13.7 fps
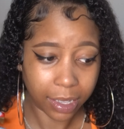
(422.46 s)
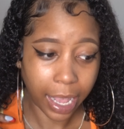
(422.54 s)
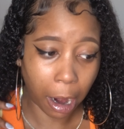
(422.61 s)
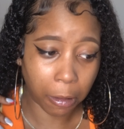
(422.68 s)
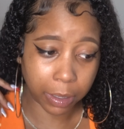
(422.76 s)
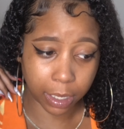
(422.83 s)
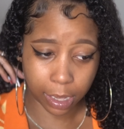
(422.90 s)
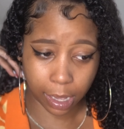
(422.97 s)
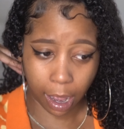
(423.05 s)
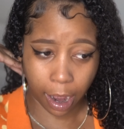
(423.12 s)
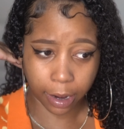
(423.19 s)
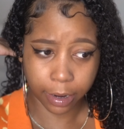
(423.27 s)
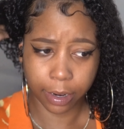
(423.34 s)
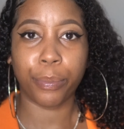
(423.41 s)
that was a
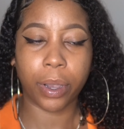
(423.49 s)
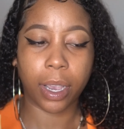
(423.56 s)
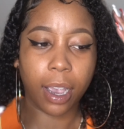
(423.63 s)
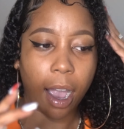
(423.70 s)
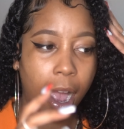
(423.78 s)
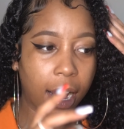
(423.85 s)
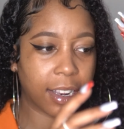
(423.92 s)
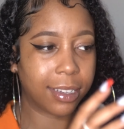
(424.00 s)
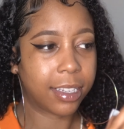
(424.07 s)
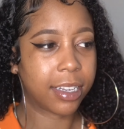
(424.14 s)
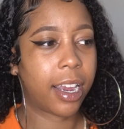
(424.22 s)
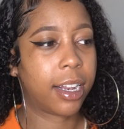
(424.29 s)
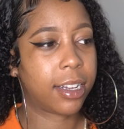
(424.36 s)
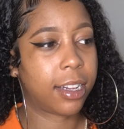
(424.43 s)
lot. But
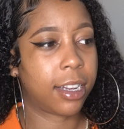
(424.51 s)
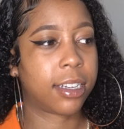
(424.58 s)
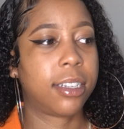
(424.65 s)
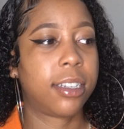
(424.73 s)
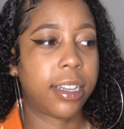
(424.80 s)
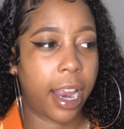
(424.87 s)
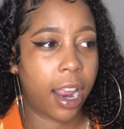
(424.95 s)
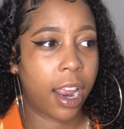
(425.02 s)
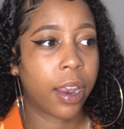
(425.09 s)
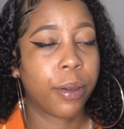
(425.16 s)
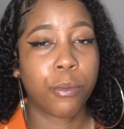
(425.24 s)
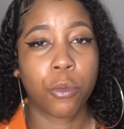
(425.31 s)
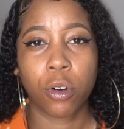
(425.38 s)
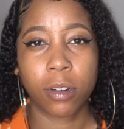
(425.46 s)
honestly, at the end of the
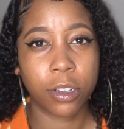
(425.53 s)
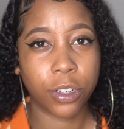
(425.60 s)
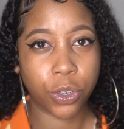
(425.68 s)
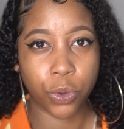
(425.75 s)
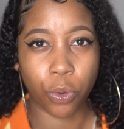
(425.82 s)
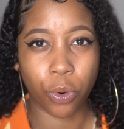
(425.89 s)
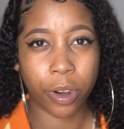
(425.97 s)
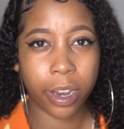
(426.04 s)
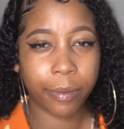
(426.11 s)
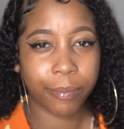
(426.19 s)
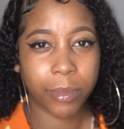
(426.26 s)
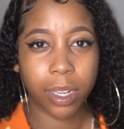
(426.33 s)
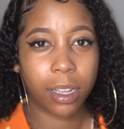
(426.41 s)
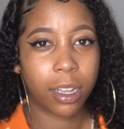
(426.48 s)
day, moral of the story,
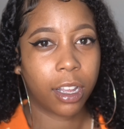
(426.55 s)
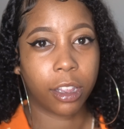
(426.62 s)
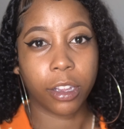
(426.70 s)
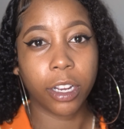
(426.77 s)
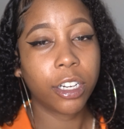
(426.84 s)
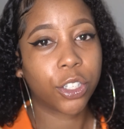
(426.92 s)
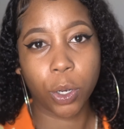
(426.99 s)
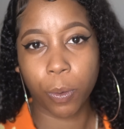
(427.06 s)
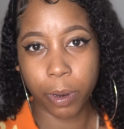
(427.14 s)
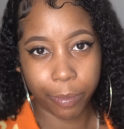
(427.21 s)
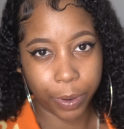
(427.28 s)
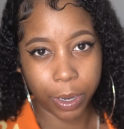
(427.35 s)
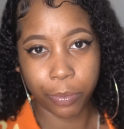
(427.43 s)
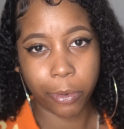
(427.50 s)
there's so many
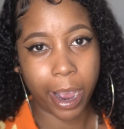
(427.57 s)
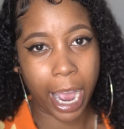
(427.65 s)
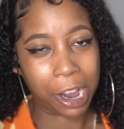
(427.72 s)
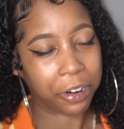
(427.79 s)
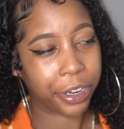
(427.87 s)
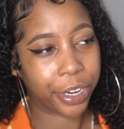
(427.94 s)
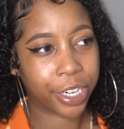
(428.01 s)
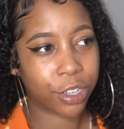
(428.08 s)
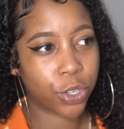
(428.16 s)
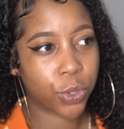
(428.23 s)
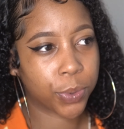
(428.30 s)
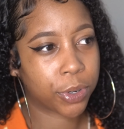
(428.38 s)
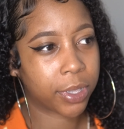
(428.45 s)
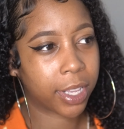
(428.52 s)
people out here in this
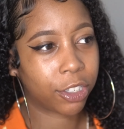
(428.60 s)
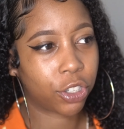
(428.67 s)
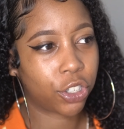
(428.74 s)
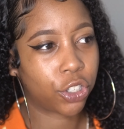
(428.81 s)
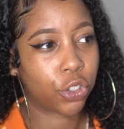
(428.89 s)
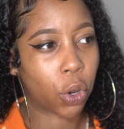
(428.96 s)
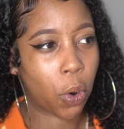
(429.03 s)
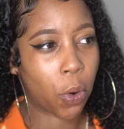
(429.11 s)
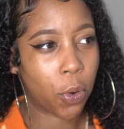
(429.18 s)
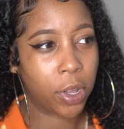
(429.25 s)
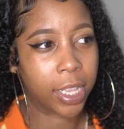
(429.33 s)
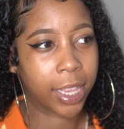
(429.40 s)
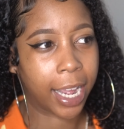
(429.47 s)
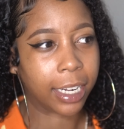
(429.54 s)
world that just
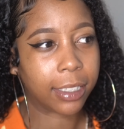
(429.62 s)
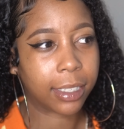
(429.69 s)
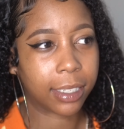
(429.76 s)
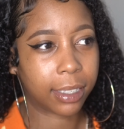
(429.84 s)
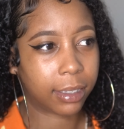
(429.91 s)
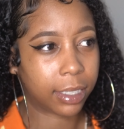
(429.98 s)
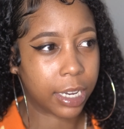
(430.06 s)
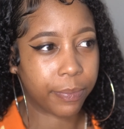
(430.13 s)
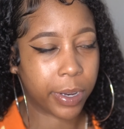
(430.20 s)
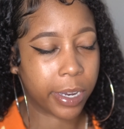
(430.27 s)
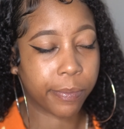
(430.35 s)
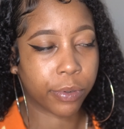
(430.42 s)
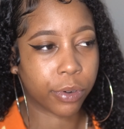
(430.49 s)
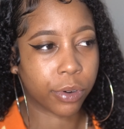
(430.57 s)
don't like to see
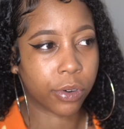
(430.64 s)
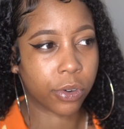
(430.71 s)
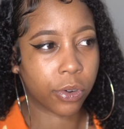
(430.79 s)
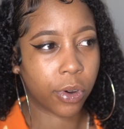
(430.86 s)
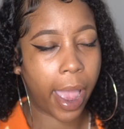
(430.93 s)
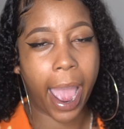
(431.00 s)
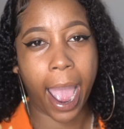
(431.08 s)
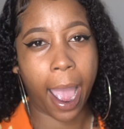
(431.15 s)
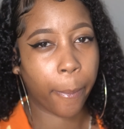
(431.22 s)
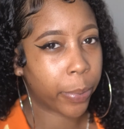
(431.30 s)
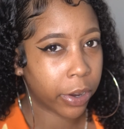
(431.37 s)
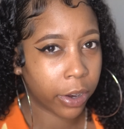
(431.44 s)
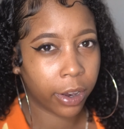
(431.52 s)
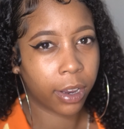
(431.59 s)
people
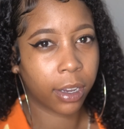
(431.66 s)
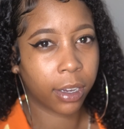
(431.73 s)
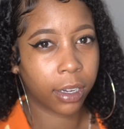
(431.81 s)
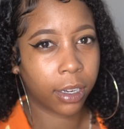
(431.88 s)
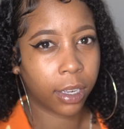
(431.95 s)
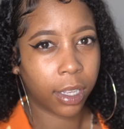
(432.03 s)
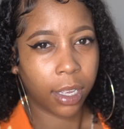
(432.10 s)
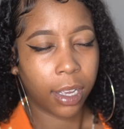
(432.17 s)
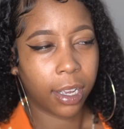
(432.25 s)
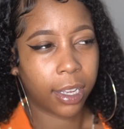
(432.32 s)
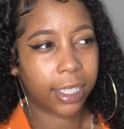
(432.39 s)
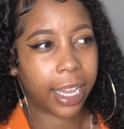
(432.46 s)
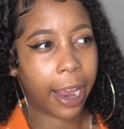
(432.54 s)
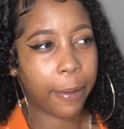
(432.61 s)
happy.
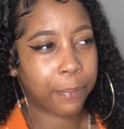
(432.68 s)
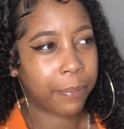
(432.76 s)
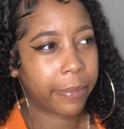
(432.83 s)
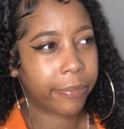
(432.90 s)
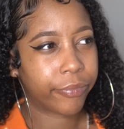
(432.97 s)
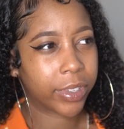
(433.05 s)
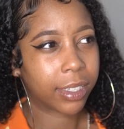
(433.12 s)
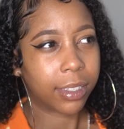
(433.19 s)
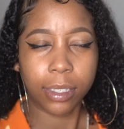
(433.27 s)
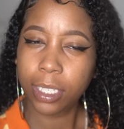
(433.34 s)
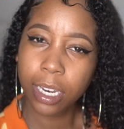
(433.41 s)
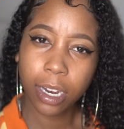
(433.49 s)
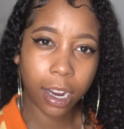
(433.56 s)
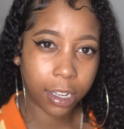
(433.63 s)
Like,
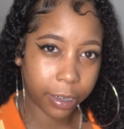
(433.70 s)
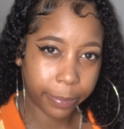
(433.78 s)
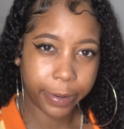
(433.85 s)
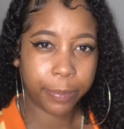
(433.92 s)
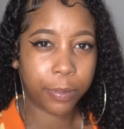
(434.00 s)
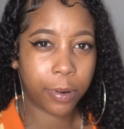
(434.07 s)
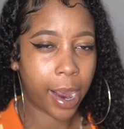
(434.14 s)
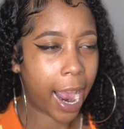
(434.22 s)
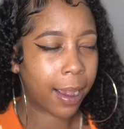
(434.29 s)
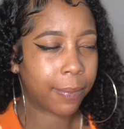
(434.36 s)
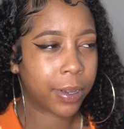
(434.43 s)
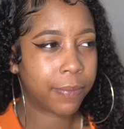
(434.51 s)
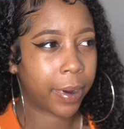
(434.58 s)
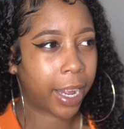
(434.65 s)
seeing other people
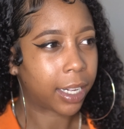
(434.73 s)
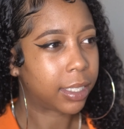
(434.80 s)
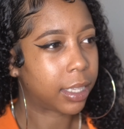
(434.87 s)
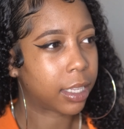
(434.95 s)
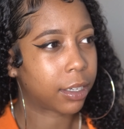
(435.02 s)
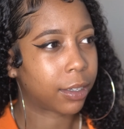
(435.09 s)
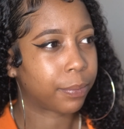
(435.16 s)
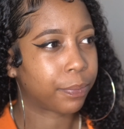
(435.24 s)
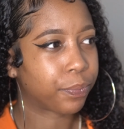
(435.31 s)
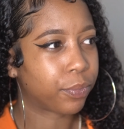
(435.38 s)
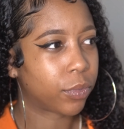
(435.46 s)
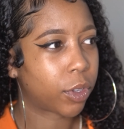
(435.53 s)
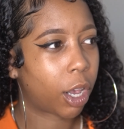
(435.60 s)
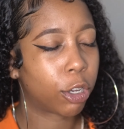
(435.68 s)
happy makes
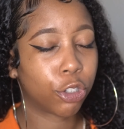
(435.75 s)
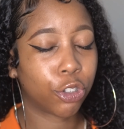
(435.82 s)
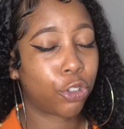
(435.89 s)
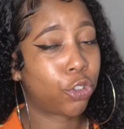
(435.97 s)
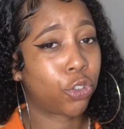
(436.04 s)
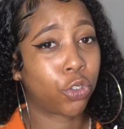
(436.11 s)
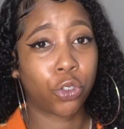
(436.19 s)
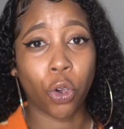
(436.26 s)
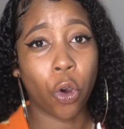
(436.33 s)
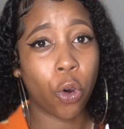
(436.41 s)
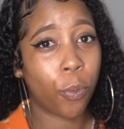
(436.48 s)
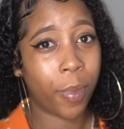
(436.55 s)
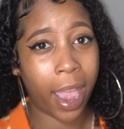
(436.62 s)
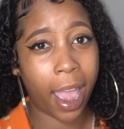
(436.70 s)
them
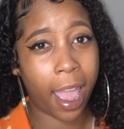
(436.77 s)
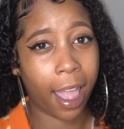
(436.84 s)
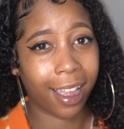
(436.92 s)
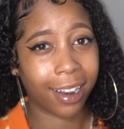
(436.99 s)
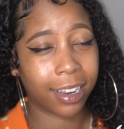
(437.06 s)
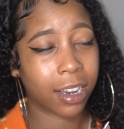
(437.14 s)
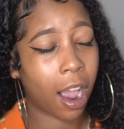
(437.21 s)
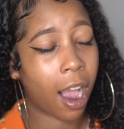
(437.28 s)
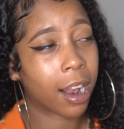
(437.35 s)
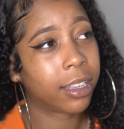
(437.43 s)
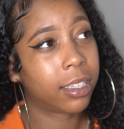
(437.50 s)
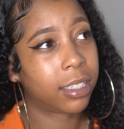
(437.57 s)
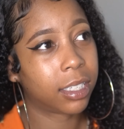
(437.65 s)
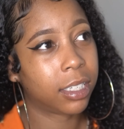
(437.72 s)
so mad. And
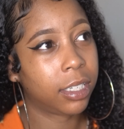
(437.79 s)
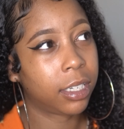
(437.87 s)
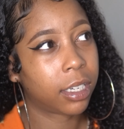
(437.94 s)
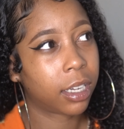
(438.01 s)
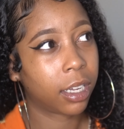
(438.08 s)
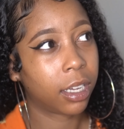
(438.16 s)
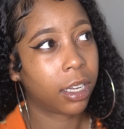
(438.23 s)
honestly,